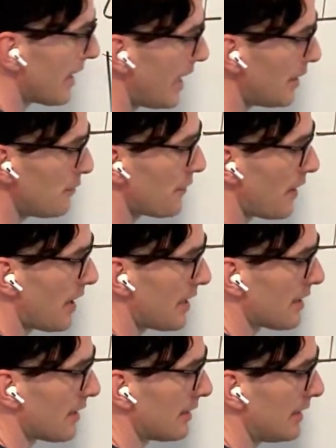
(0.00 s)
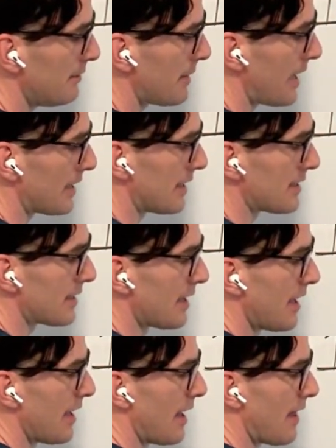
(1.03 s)
can you find a lead magnet
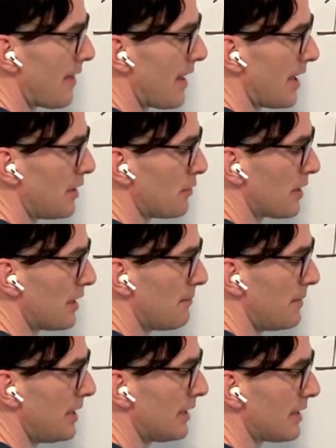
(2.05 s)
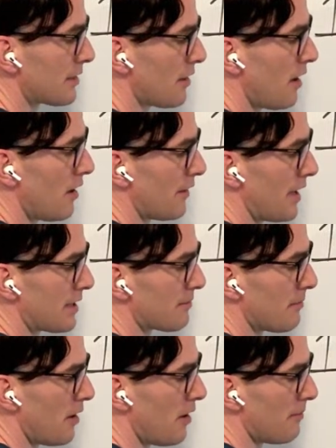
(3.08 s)
that you can immediately solve a
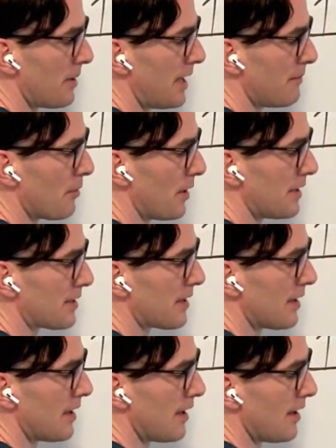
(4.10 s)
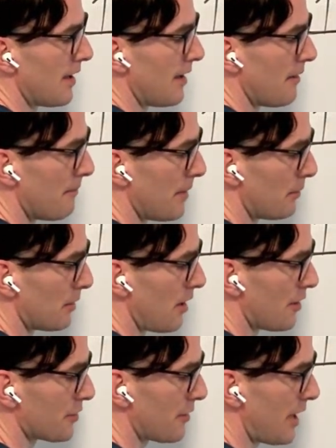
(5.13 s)
small pain point, but will
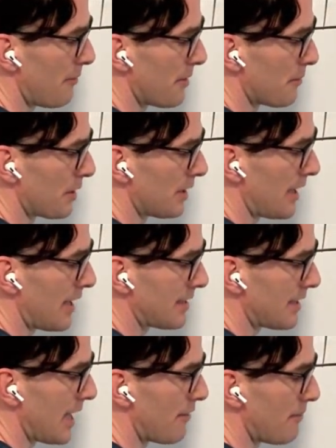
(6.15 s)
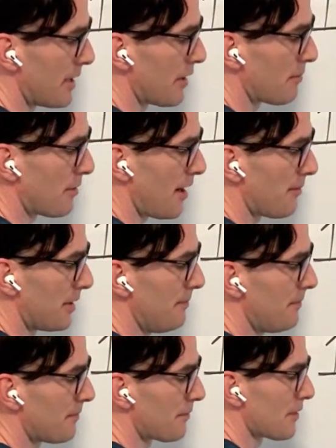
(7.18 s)
also help them realize that they have a bigger
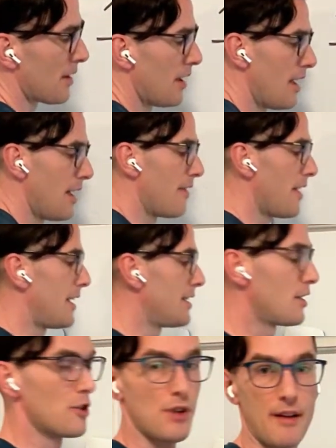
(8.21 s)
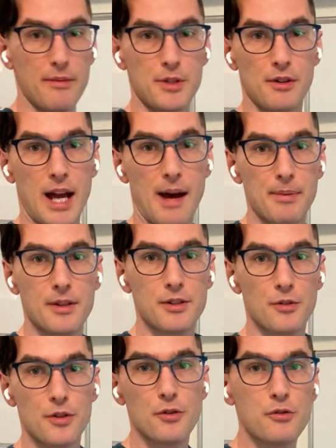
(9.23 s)
problem that is going to drive them to your app?
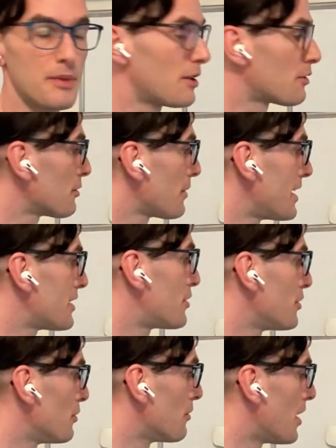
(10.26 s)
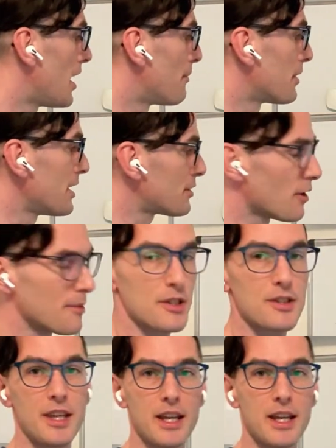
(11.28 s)
So those would be good ways to brainstorm. Just